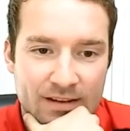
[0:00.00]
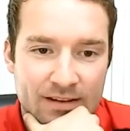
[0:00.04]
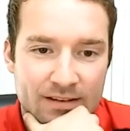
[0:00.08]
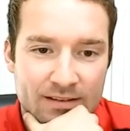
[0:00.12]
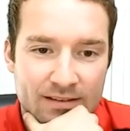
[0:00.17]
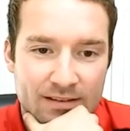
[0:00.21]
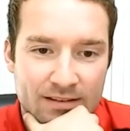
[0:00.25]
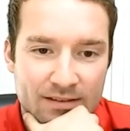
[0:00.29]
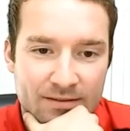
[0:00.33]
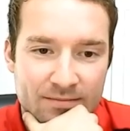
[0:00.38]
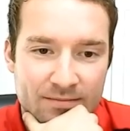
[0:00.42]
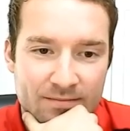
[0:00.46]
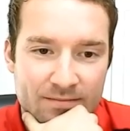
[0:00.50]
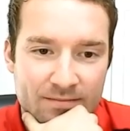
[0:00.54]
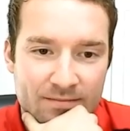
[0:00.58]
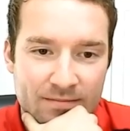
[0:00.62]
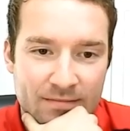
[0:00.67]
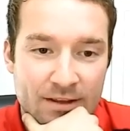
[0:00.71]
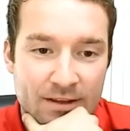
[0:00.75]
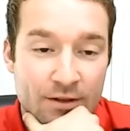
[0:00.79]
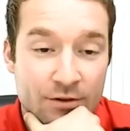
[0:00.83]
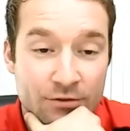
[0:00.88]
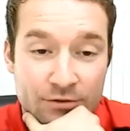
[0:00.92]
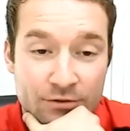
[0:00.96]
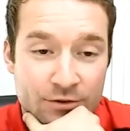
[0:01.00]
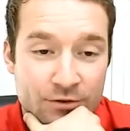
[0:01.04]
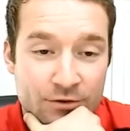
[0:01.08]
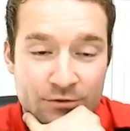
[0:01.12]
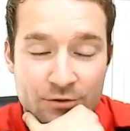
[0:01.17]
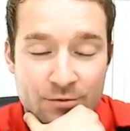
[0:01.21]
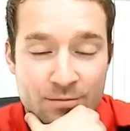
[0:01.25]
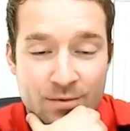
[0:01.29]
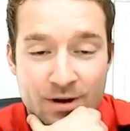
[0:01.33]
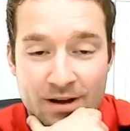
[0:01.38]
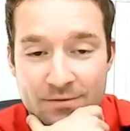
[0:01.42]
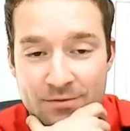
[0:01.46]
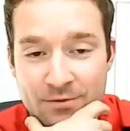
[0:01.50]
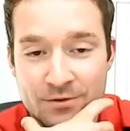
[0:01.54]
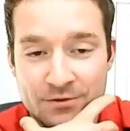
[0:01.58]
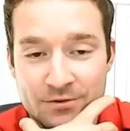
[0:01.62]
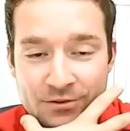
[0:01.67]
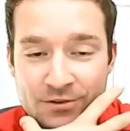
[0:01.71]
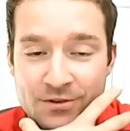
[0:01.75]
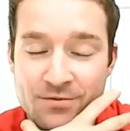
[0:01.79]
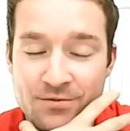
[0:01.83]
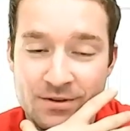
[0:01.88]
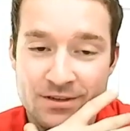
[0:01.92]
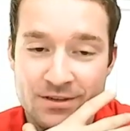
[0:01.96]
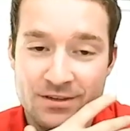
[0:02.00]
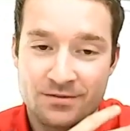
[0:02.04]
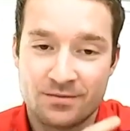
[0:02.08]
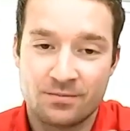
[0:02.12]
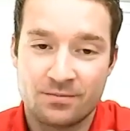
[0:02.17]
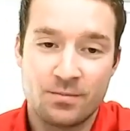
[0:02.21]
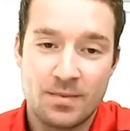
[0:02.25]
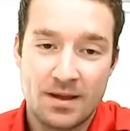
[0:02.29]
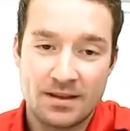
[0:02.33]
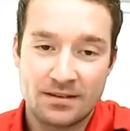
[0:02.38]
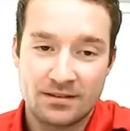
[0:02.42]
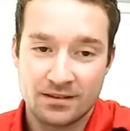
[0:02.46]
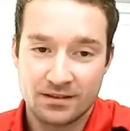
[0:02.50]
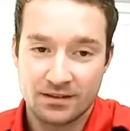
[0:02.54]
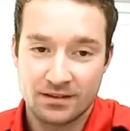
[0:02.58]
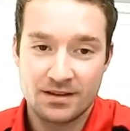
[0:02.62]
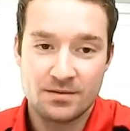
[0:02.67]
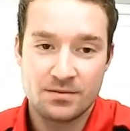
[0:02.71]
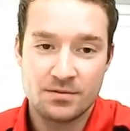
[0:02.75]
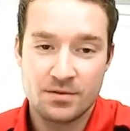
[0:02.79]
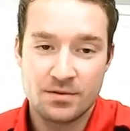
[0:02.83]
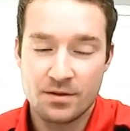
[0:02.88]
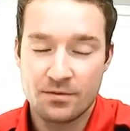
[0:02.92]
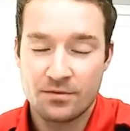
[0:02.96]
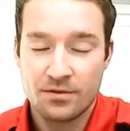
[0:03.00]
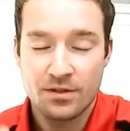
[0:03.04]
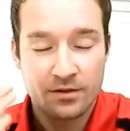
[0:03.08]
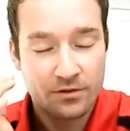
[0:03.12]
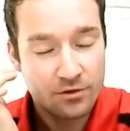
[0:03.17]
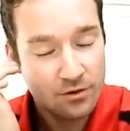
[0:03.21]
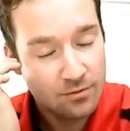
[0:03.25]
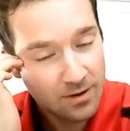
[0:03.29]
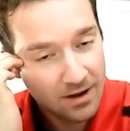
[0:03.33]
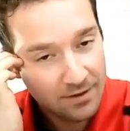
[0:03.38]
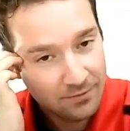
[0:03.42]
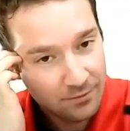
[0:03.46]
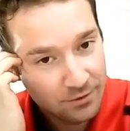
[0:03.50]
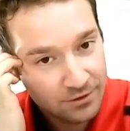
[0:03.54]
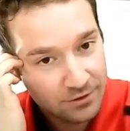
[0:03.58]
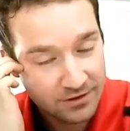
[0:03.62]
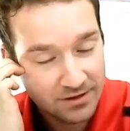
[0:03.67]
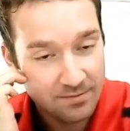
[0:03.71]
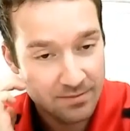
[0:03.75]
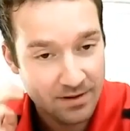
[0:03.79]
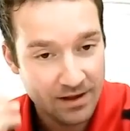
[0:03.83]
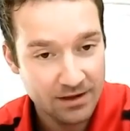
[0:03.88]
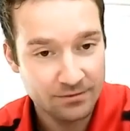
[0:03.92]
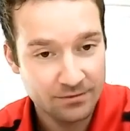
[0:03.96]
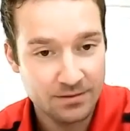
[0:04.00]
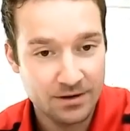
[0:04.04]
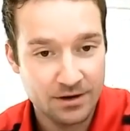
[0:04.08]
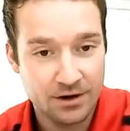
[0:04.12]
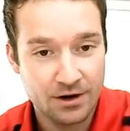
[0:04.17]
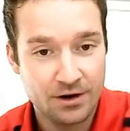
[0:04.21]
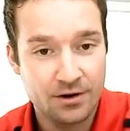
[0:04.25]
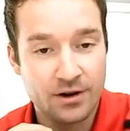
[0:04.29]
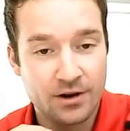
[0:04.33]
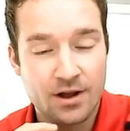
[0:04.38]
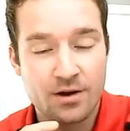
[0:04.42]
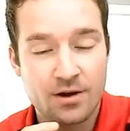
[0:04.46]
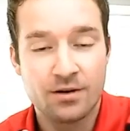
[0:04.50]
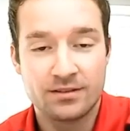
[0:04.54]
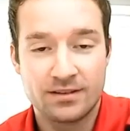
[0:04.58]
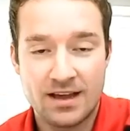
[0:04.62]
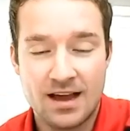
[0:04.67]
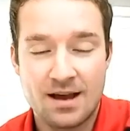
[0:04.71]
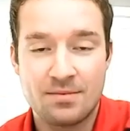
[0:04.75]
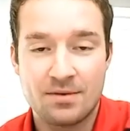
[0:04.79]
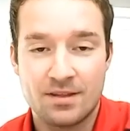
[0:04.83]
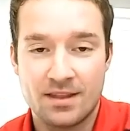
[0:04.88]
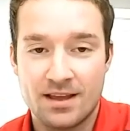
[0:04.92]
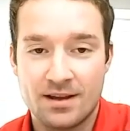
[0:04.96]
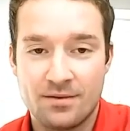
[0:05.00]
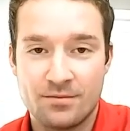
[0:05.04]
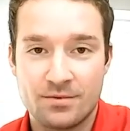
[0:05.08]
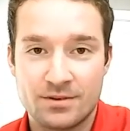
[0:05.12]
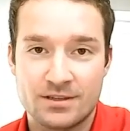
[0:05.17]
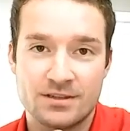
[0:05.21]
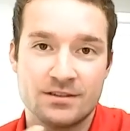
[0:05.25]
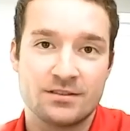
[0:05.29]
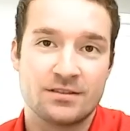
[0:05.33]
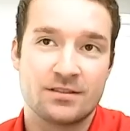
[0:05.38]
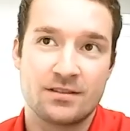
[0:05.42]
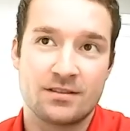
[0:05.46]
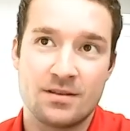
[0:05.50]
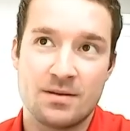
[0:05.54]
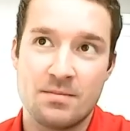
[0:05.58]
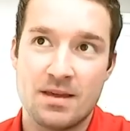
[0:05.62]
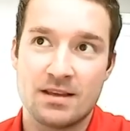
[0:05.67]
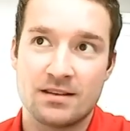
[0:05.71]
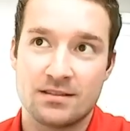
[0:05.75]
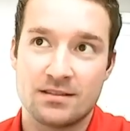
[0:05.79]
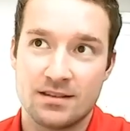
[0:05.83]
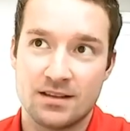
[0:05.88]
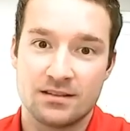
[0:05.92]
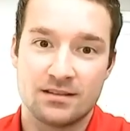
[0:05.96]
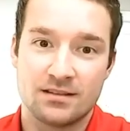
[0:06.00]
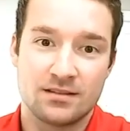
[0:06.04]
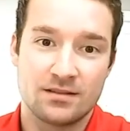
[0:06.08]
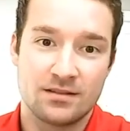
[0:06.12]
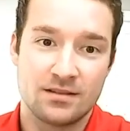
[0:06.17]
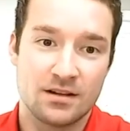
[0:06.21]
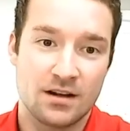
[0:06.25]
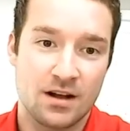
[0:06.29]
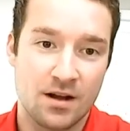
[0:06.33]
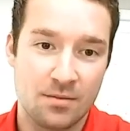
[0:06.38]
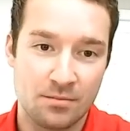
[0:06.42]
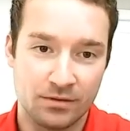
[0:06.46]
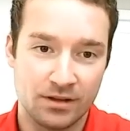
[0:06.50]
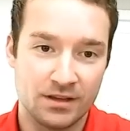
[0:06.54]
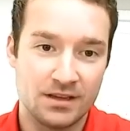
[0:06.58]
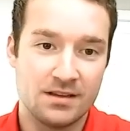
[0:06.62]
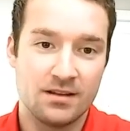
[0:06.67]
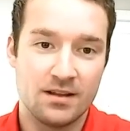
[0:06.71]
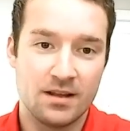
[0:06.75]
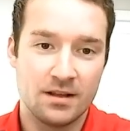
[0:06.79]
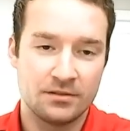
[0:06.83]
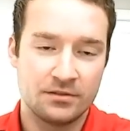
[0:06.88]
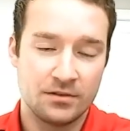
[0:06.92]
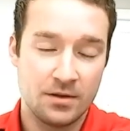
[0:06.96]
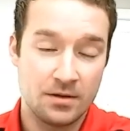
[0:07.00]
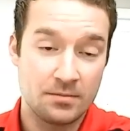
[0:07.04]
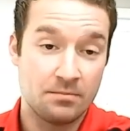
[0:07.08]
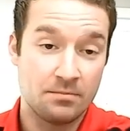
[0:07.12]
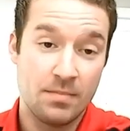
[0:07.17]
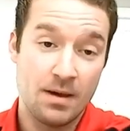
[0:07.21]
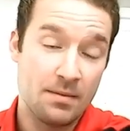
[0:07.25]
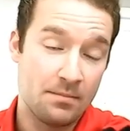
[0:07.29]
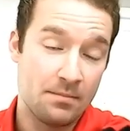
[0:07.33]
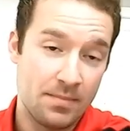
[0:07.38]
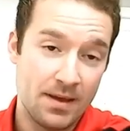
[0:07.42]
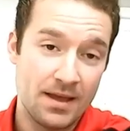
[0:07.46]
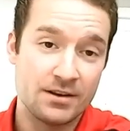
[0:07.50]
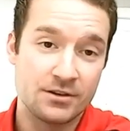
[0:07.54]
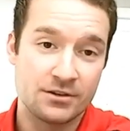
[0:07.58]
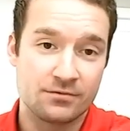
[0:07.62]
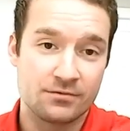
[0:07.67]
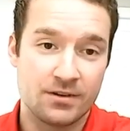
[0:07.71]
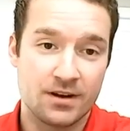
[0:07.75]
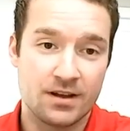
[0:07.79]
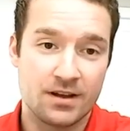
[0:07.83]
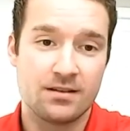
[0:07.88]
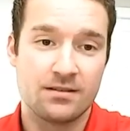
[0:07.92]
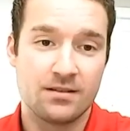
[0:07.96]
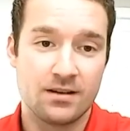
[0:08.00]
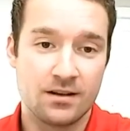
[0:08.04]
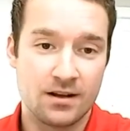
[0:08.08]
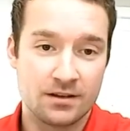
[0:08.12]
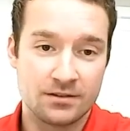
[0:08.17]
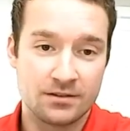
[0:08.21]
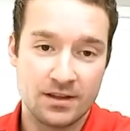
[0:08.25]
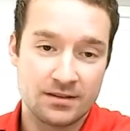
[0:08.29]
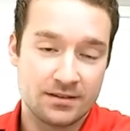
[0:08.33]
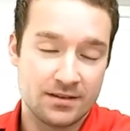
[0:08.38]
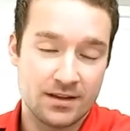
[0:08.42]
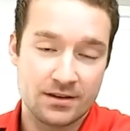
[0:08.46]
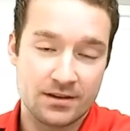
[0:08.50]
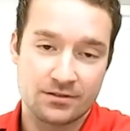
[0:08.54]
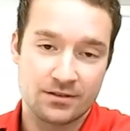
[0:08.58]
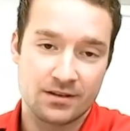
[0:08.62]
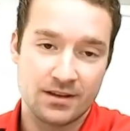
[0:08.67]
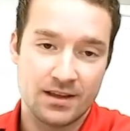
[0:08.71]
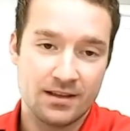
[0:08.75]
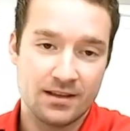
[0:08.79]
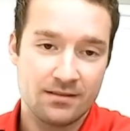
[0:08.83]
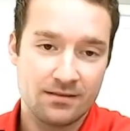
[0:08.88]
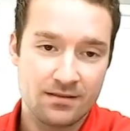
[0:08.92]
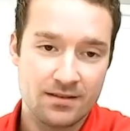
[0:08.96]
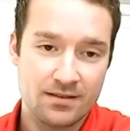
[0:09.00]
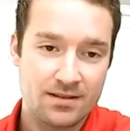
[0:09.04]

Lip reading: Nice. And those are just 2x4s too, which is basically the 2x4s in the basement are going to go on top of that, which makes this the complete as a bench, right? Essentially, yeah.